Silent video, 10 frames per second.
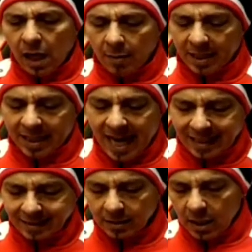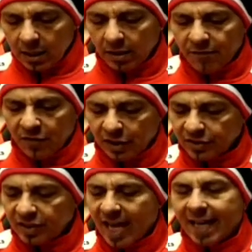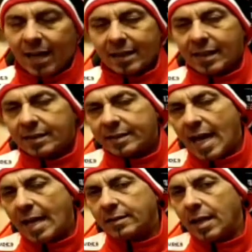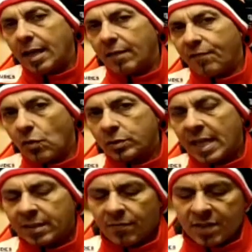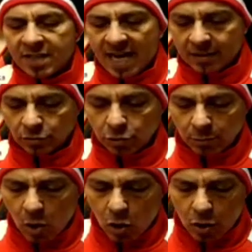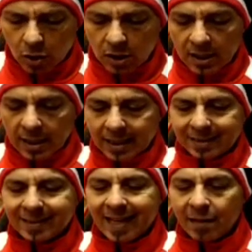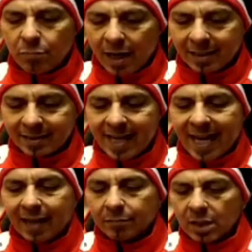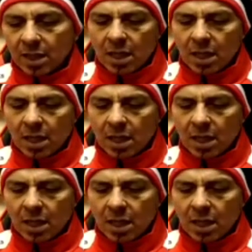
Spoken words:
I mean, guys, the first 10, as I said, in 0.4 of a second. Tomorrow, it's anybody's game.